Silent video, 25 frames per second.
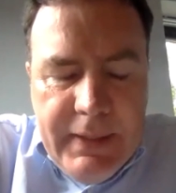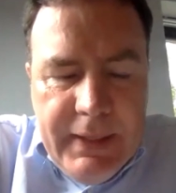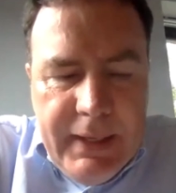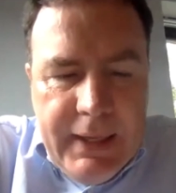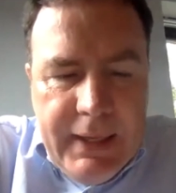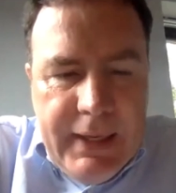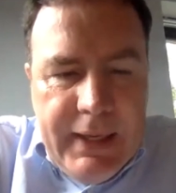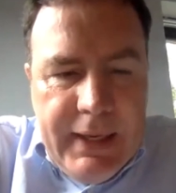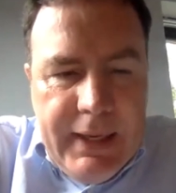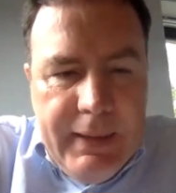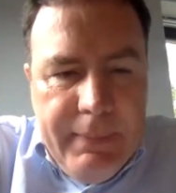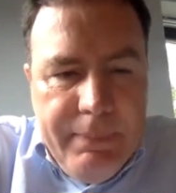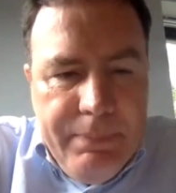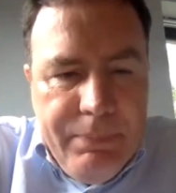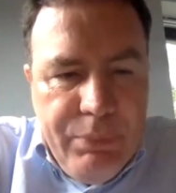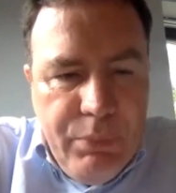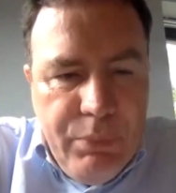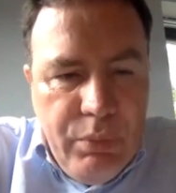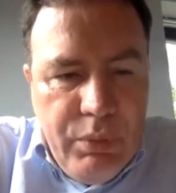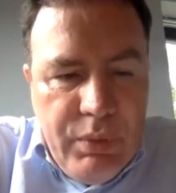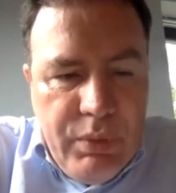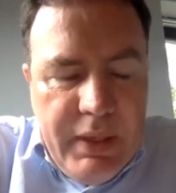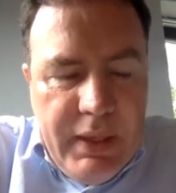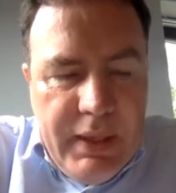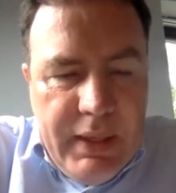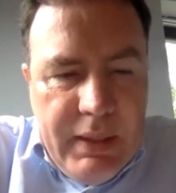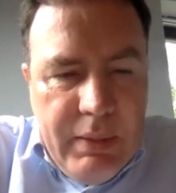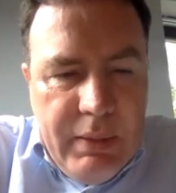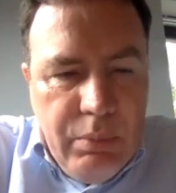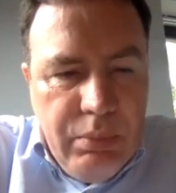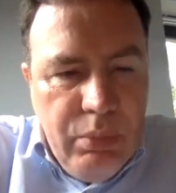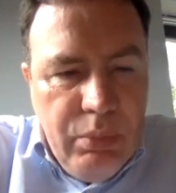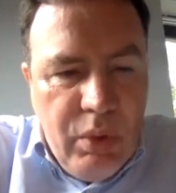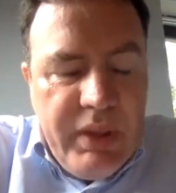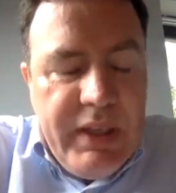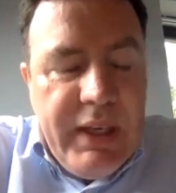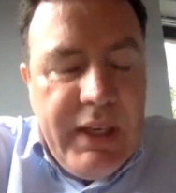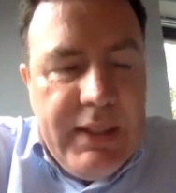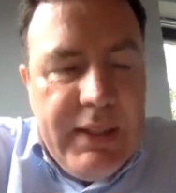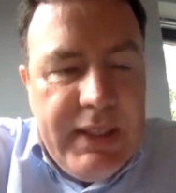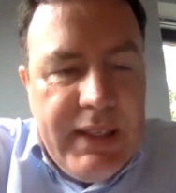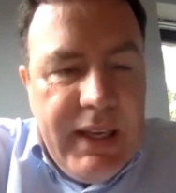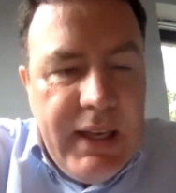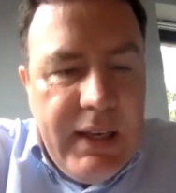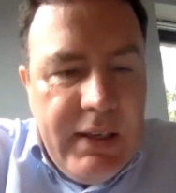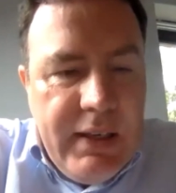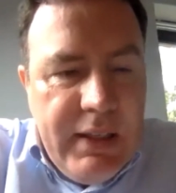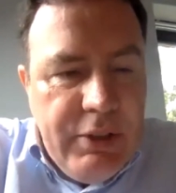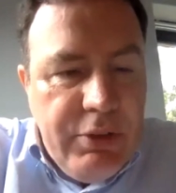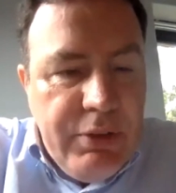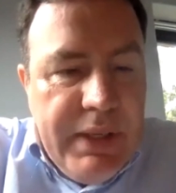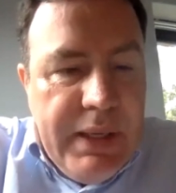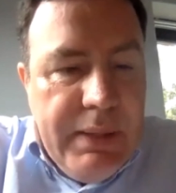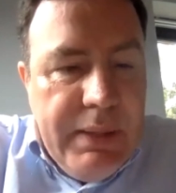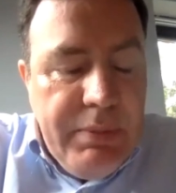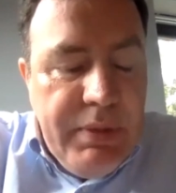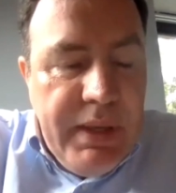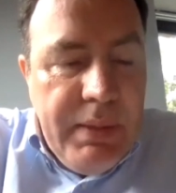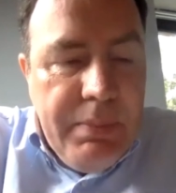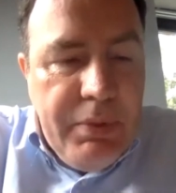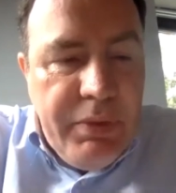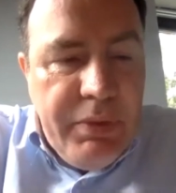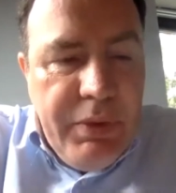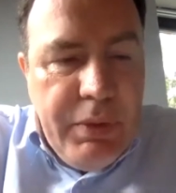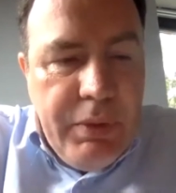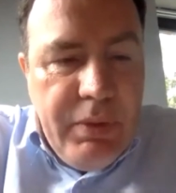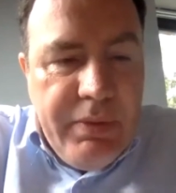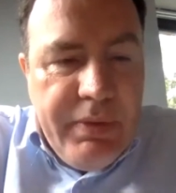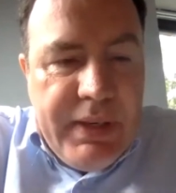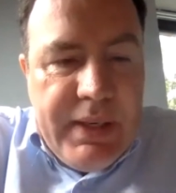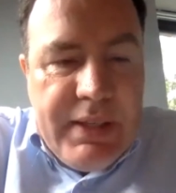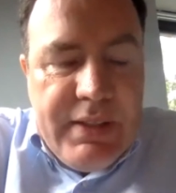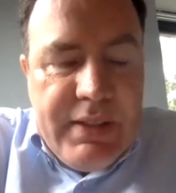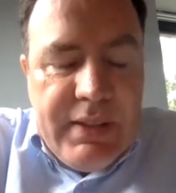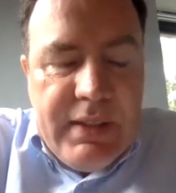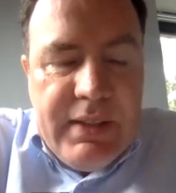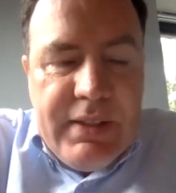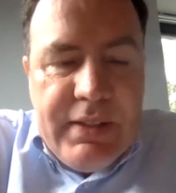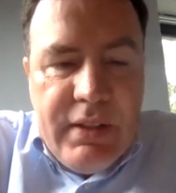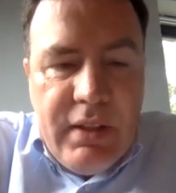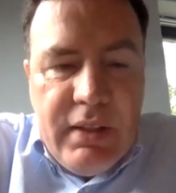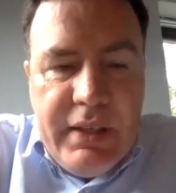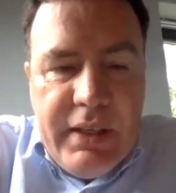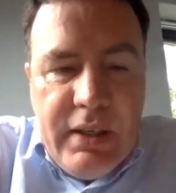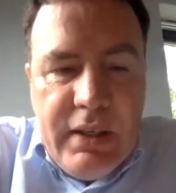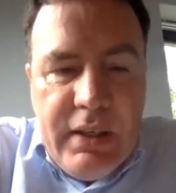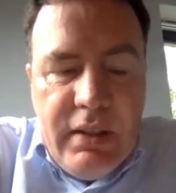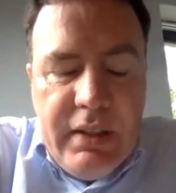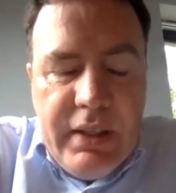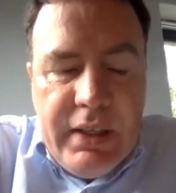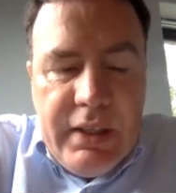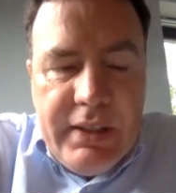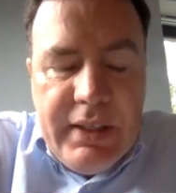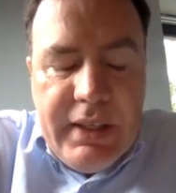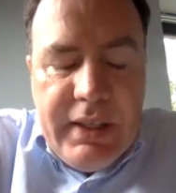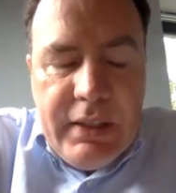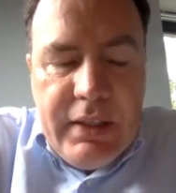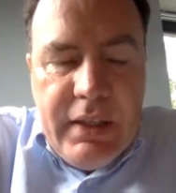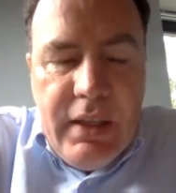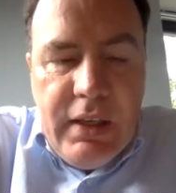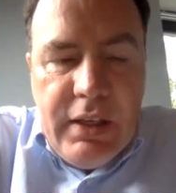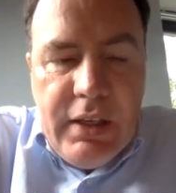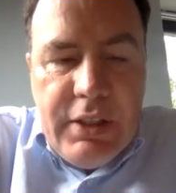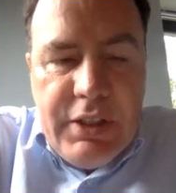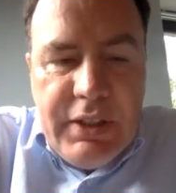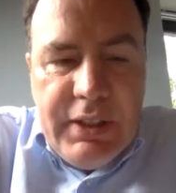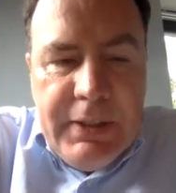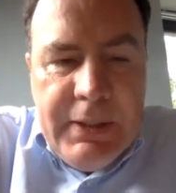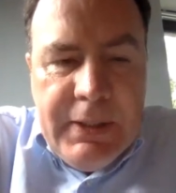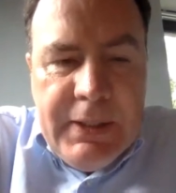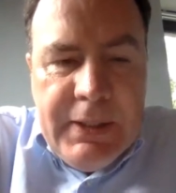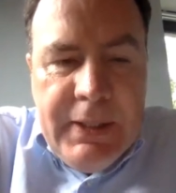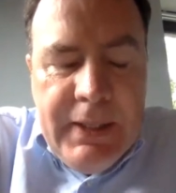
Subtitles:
working together, a dream team of universities on their technology.